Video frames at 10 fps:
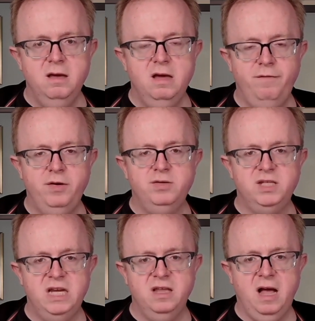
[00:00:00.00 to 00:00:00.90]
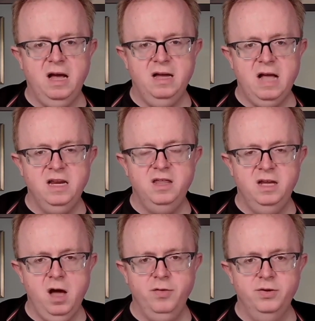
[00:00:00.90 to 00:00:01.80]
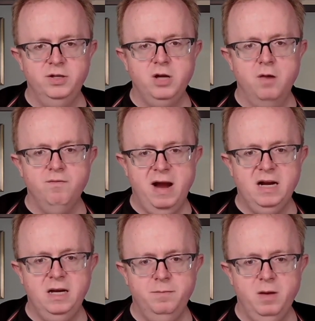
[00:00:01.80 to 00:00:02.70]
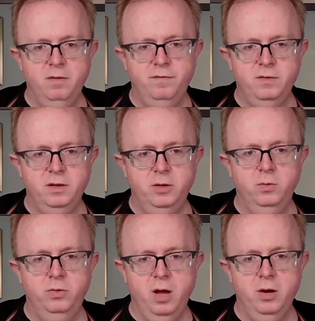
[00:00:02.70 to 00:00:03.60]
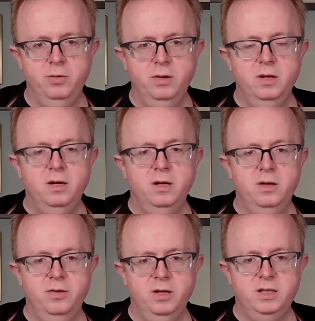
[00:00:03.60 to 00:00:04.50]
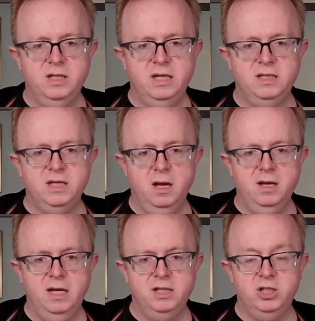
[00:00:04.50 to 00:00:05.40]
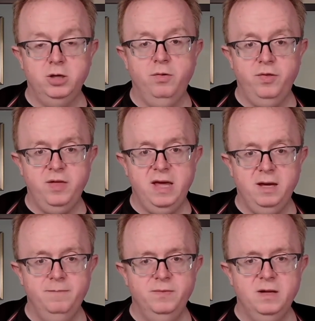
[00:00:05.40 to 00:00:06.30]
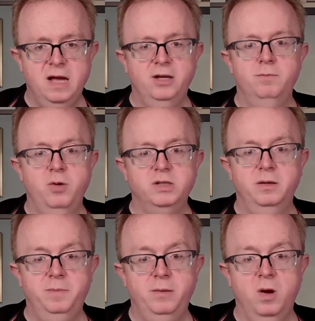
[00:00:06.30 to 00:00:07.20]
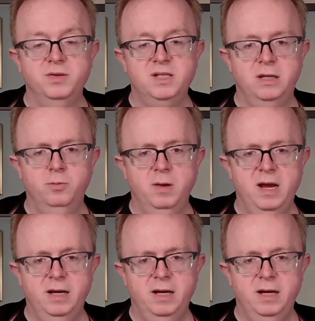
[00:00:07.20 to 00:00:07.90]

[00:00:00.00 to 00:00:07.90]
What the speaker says: If you see that at anything other than directly above, you will know that it's too thick and it couldn't possibly be one single playing